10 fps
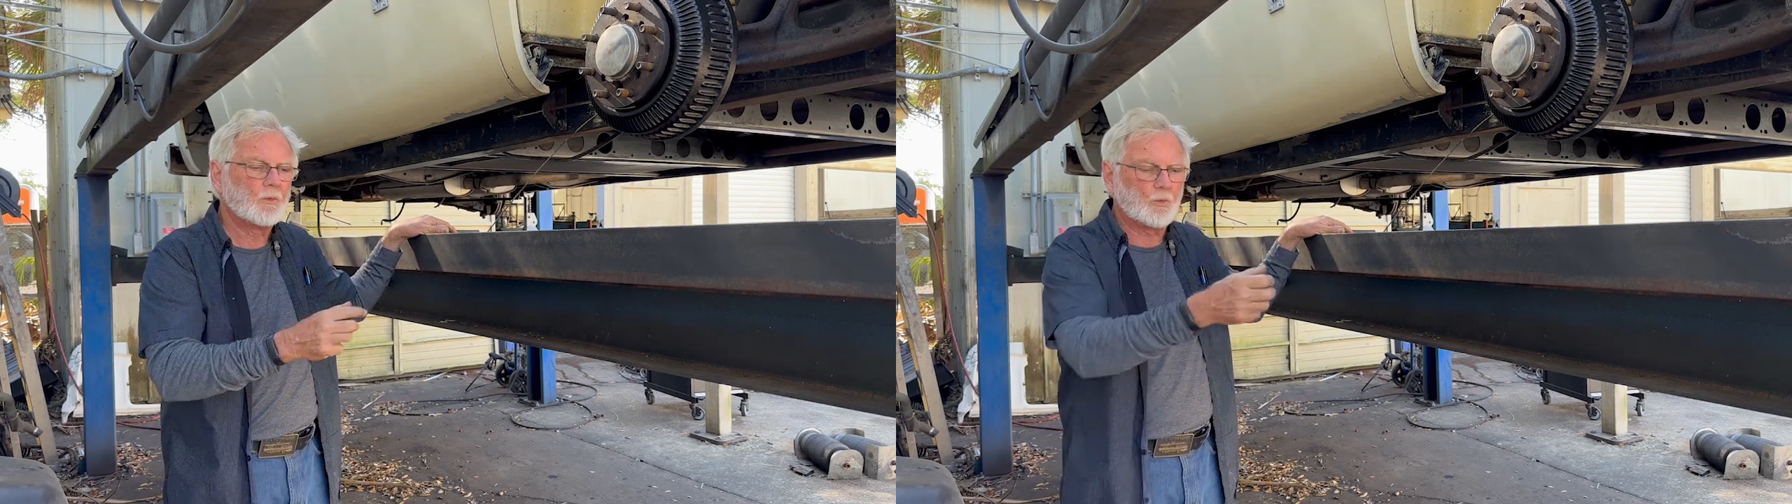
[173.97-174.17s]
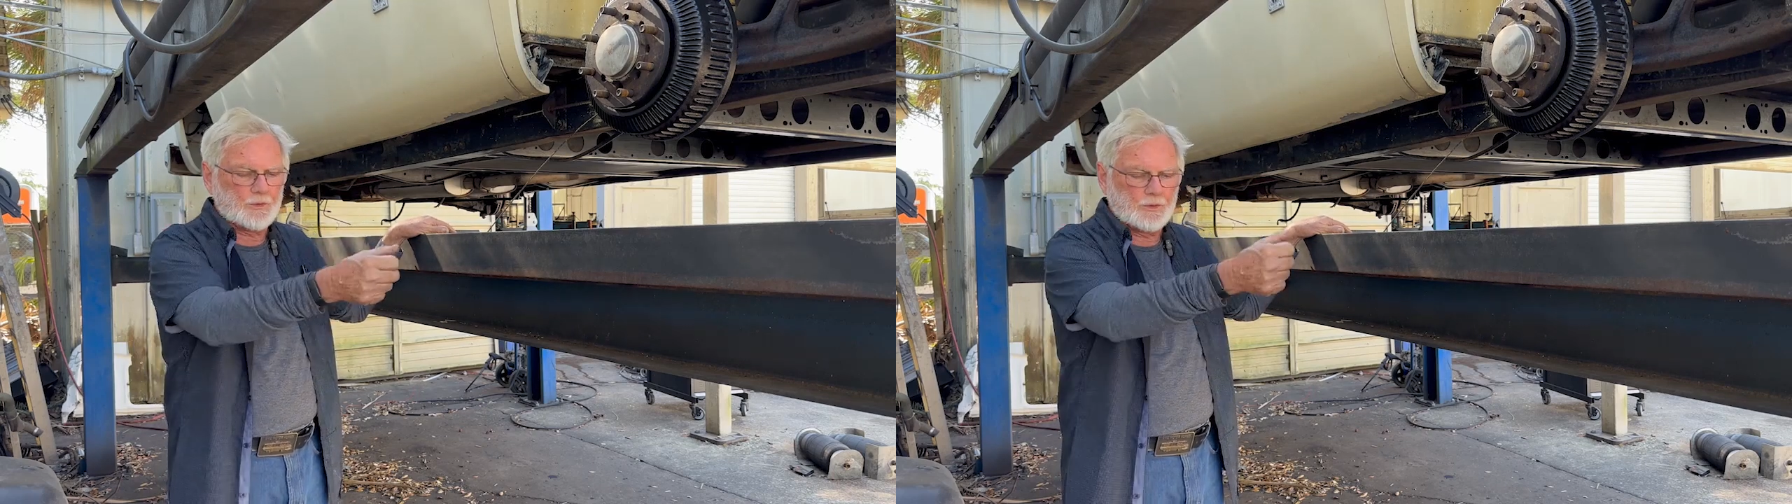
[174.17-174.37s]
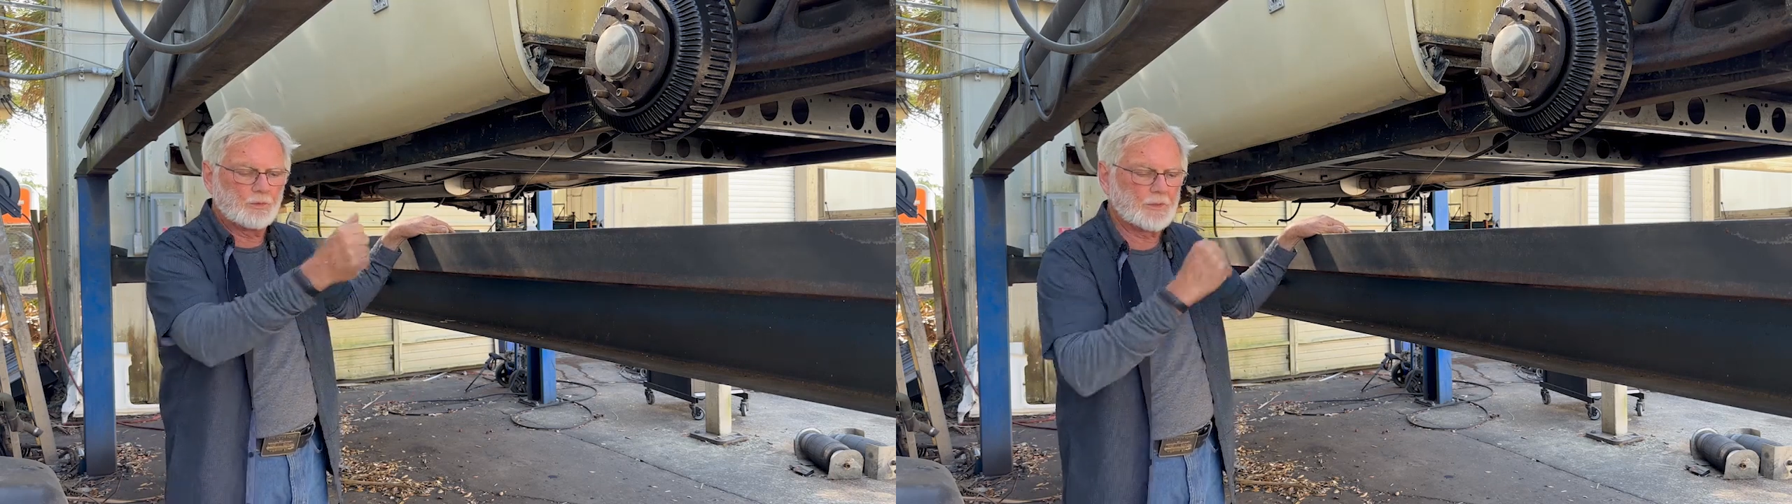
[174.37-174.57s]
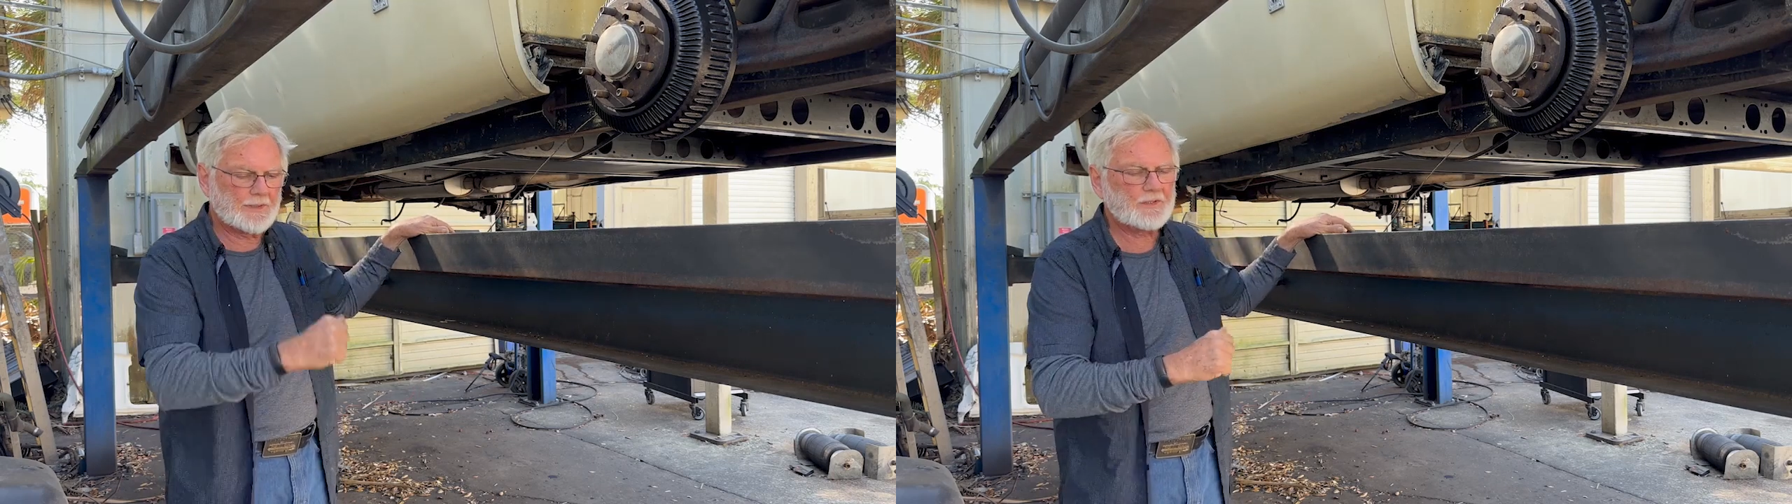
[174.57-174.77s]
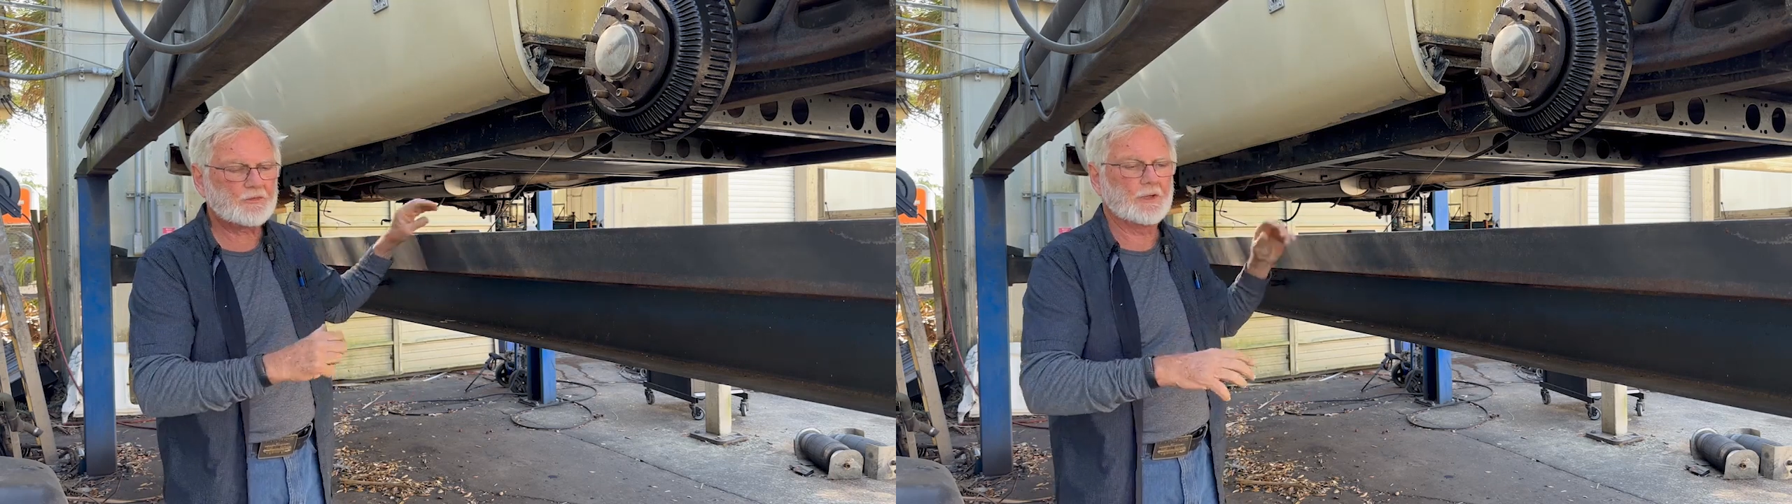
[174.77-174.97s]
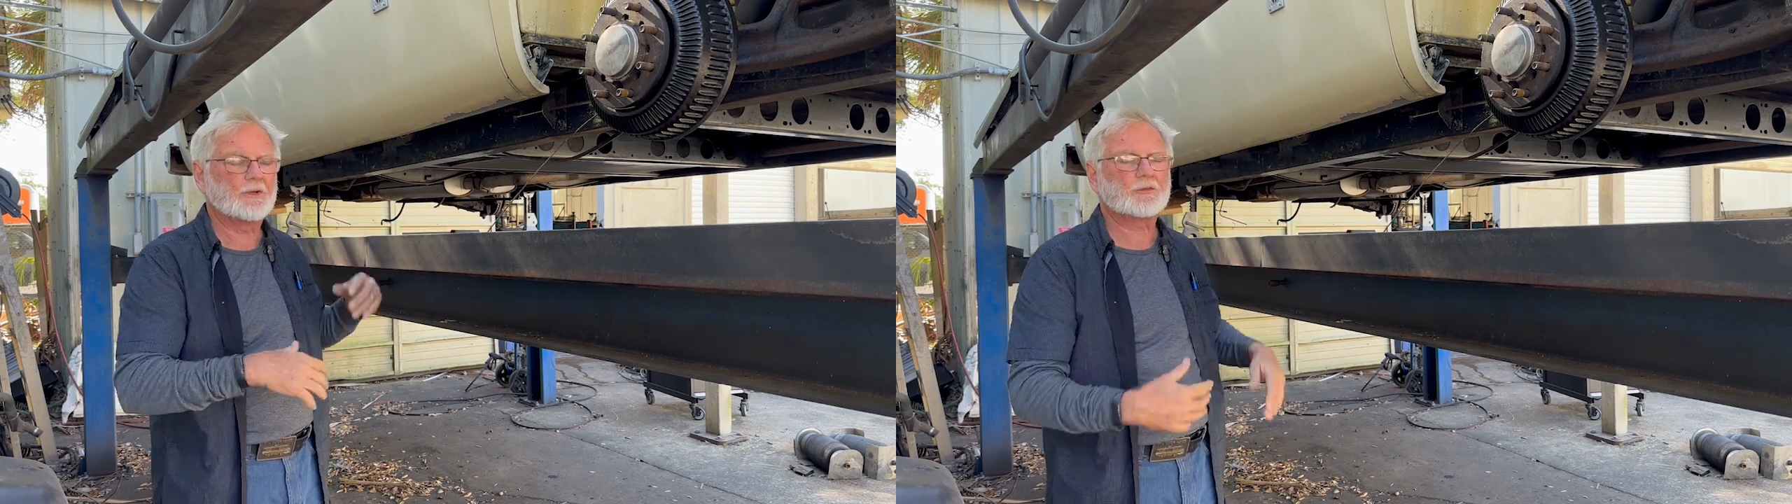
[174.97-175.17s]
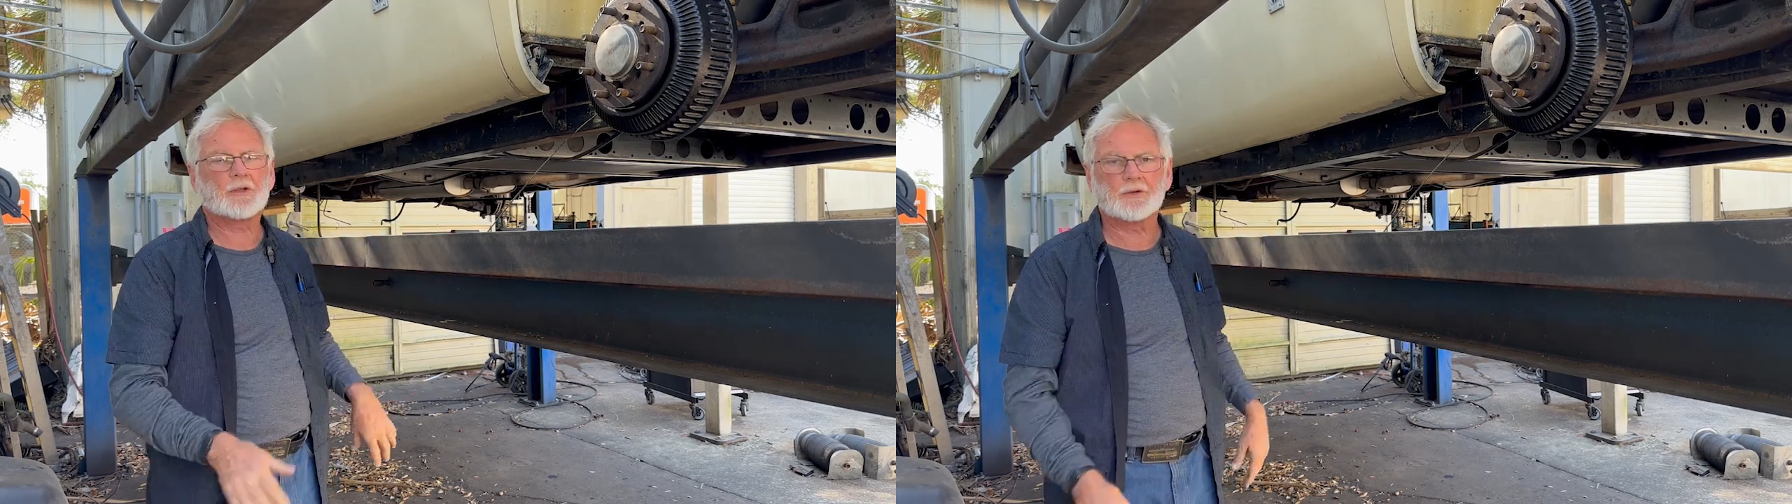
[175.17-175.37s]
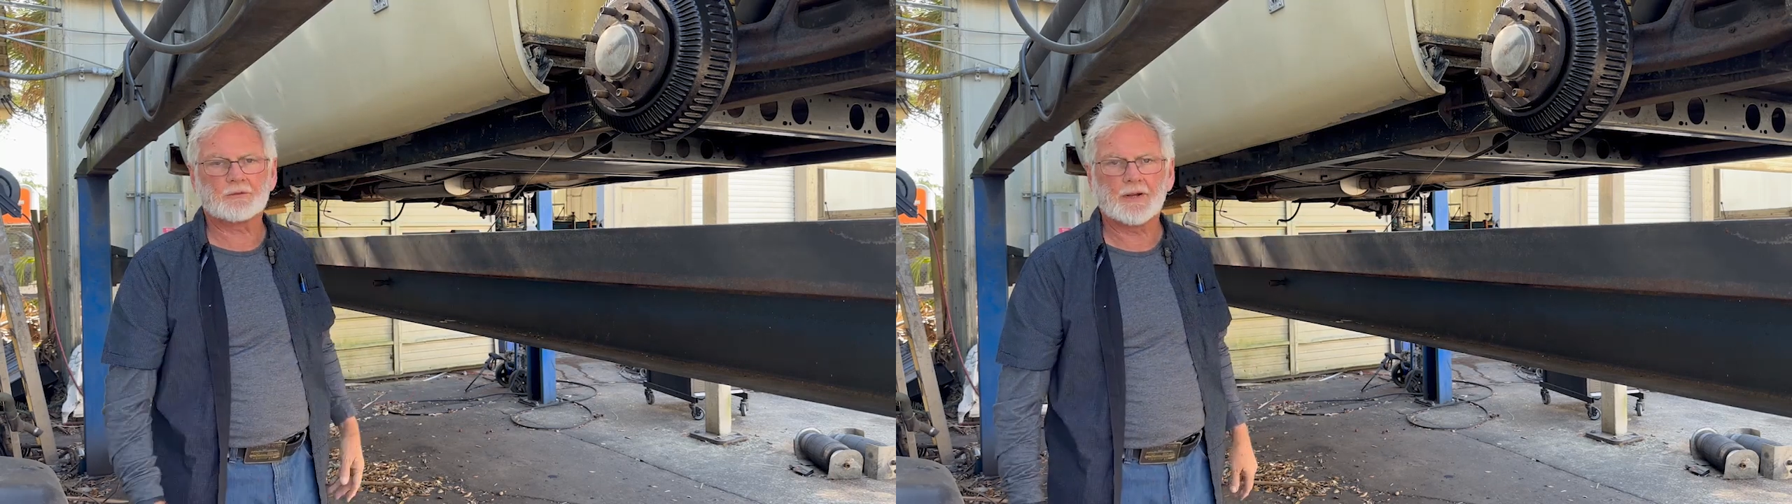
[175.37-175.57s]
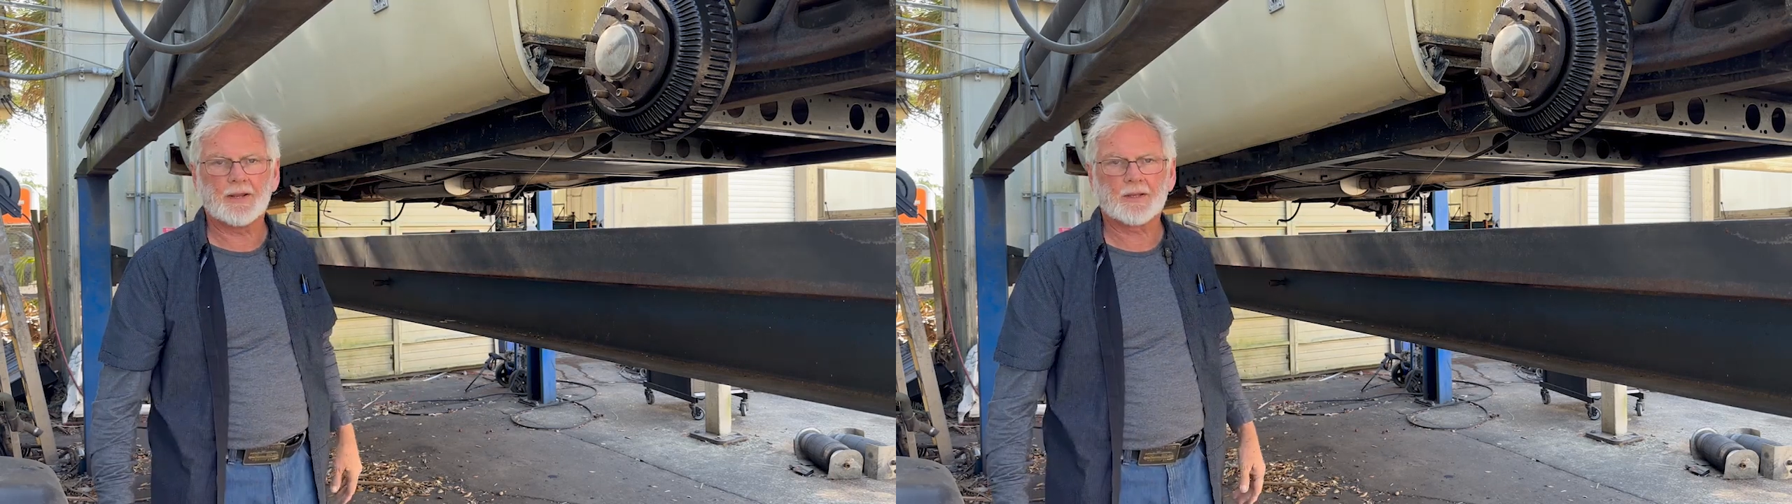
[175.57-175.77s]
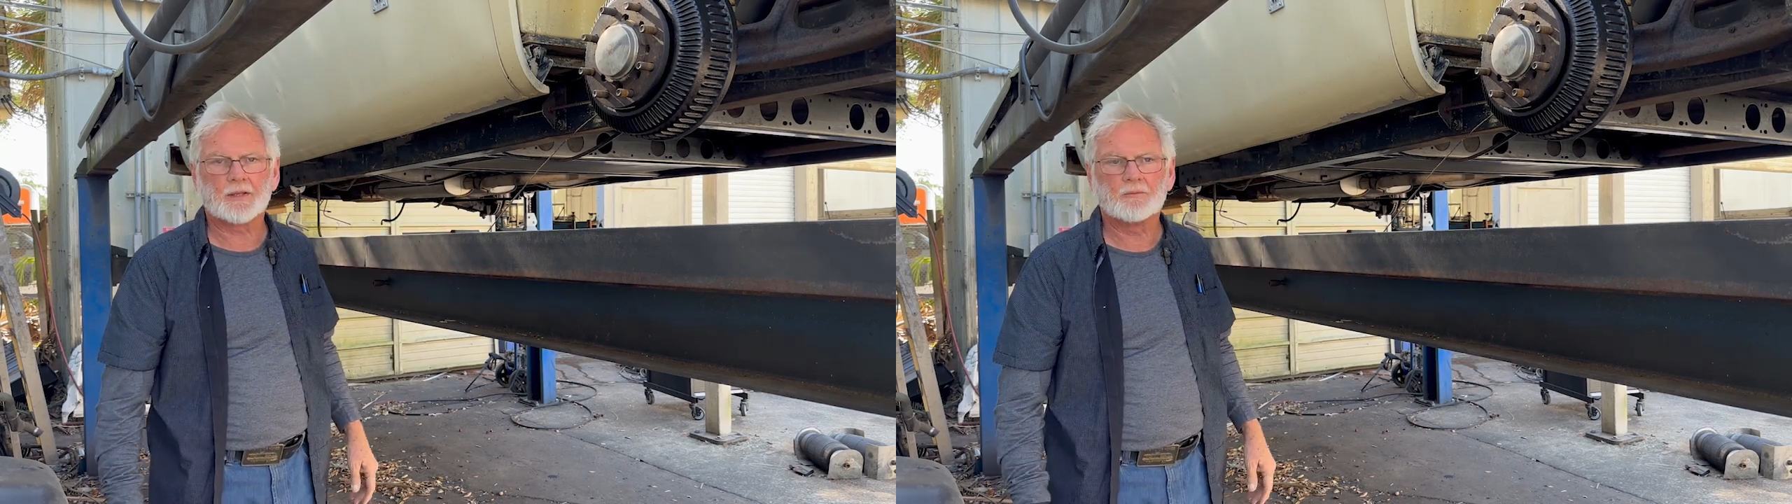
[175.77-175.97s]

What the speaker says: when you release it, it's going to drag.